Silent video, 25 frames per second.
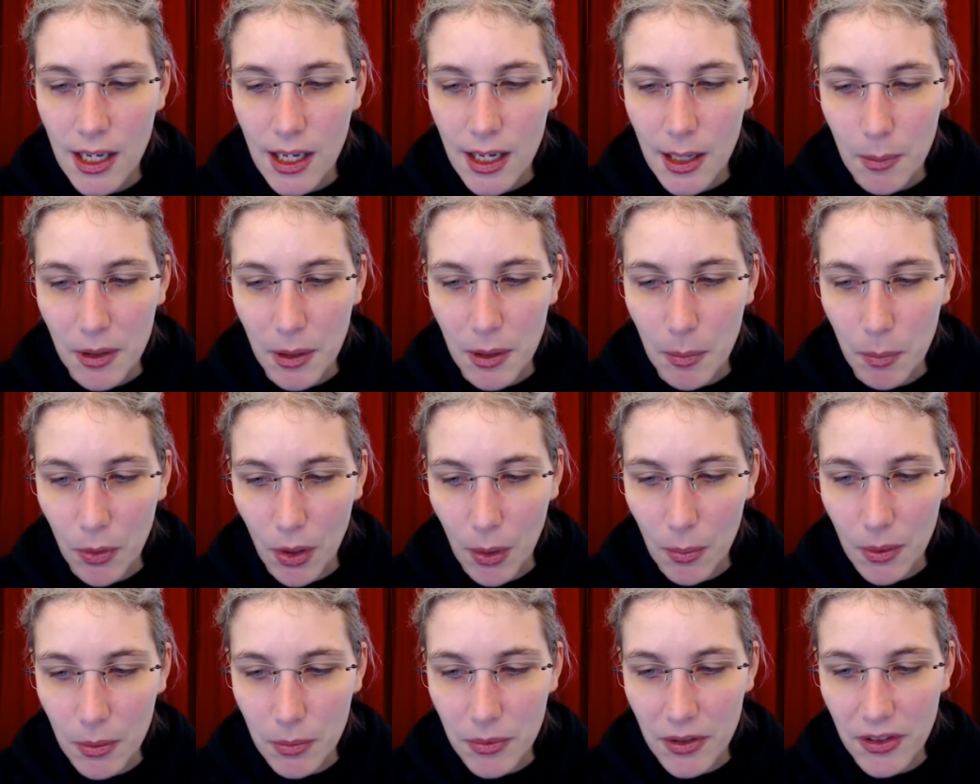The
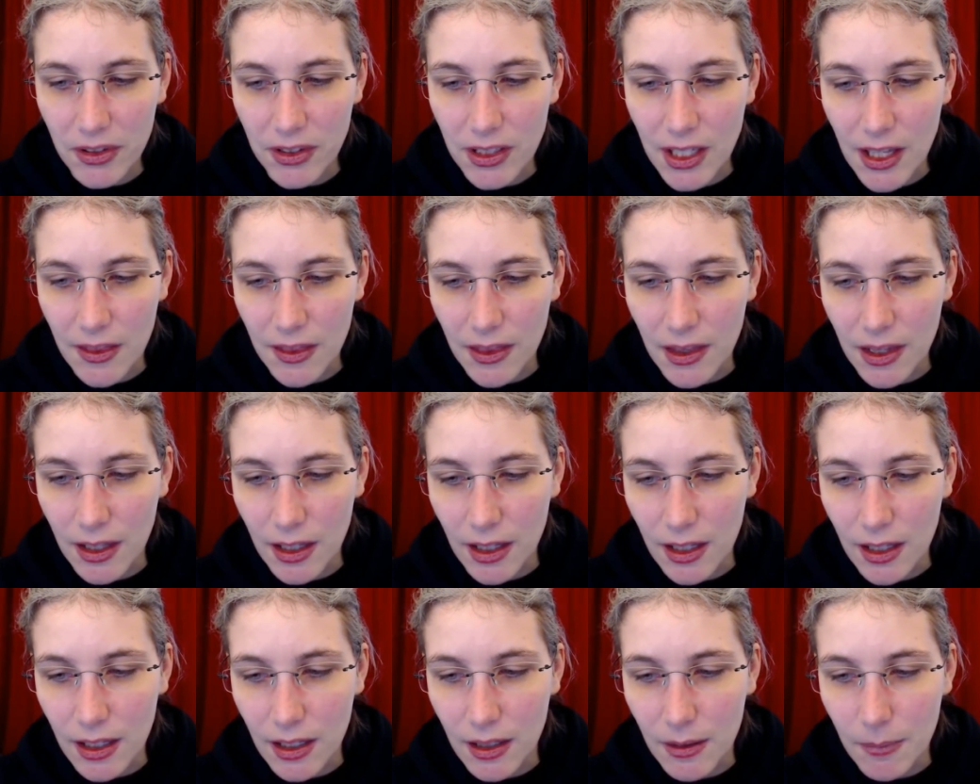problem is that
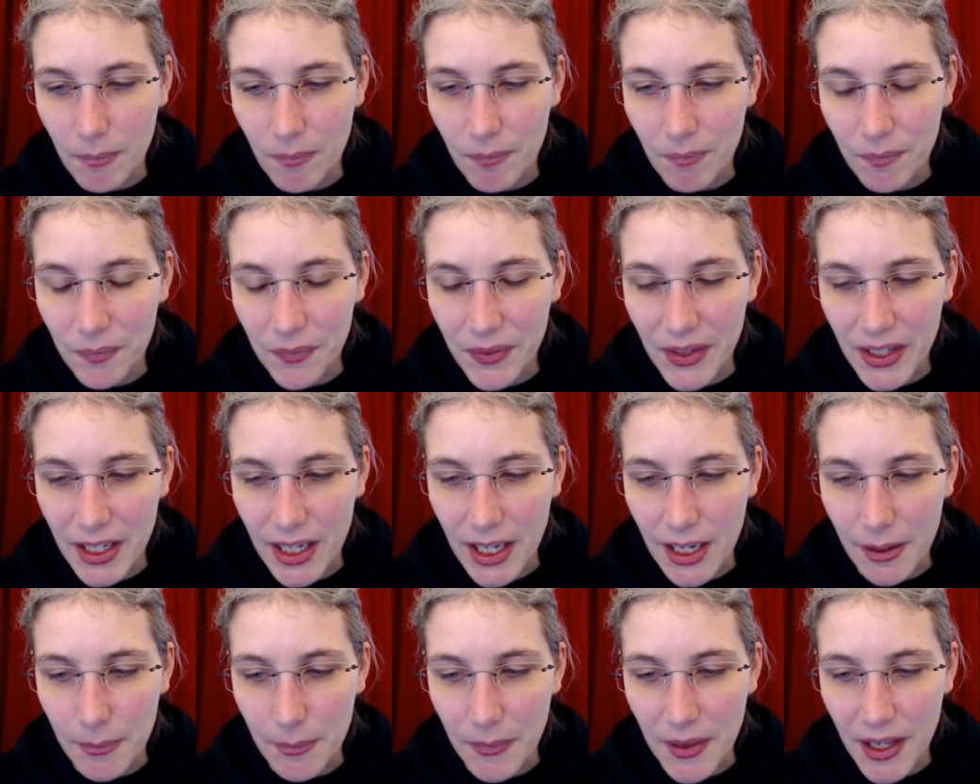the
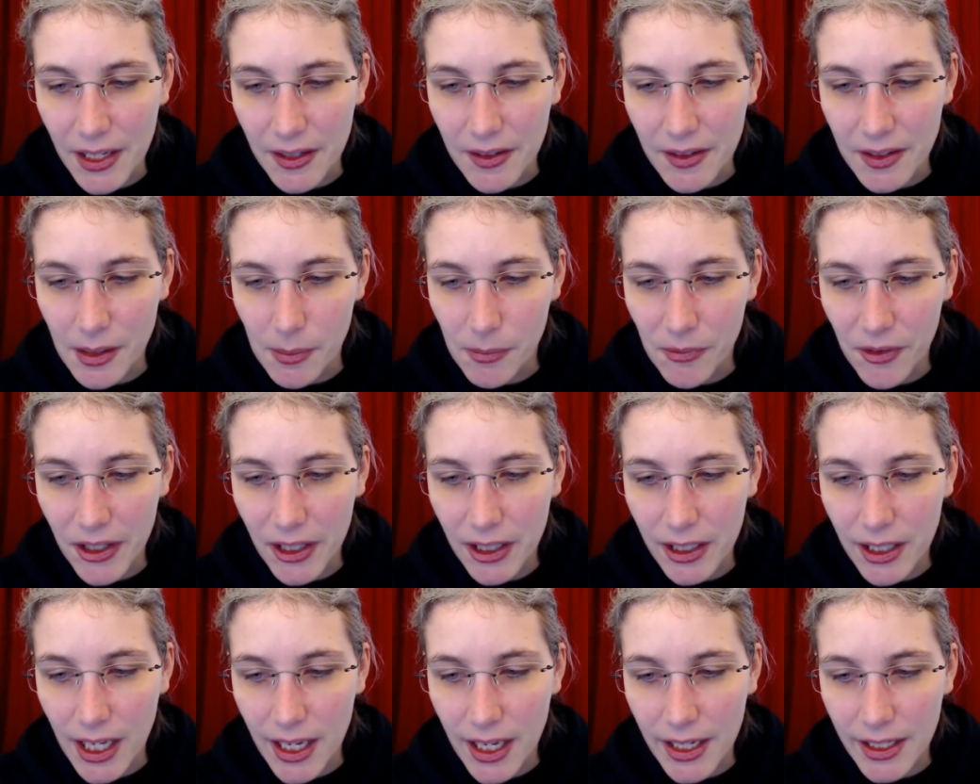yeah that something
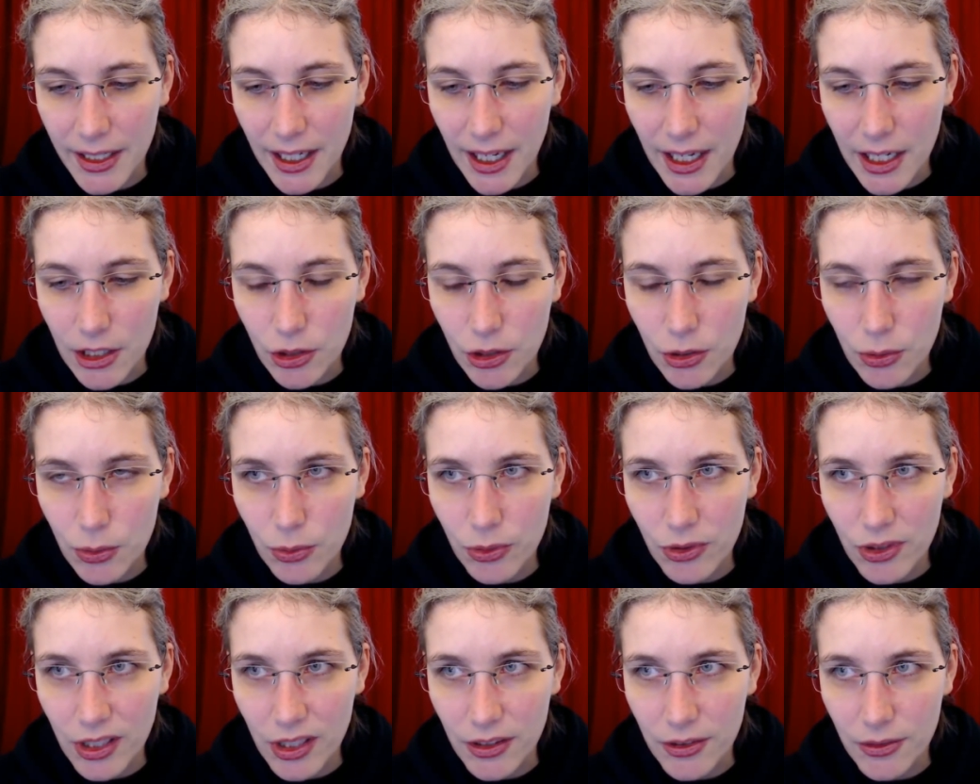like
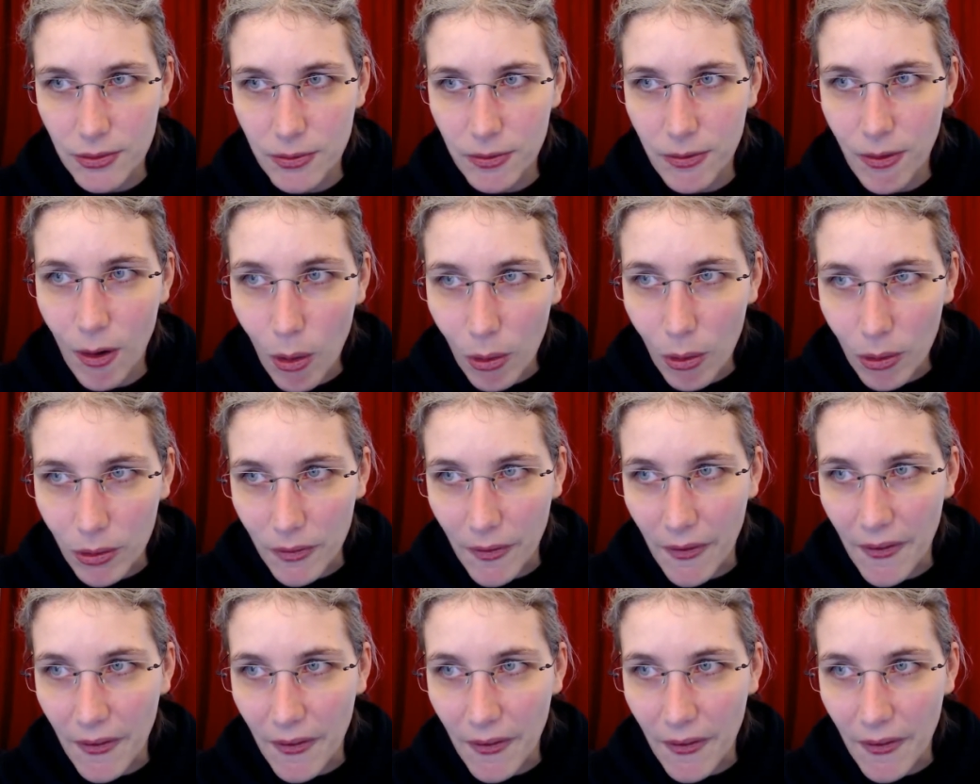H264.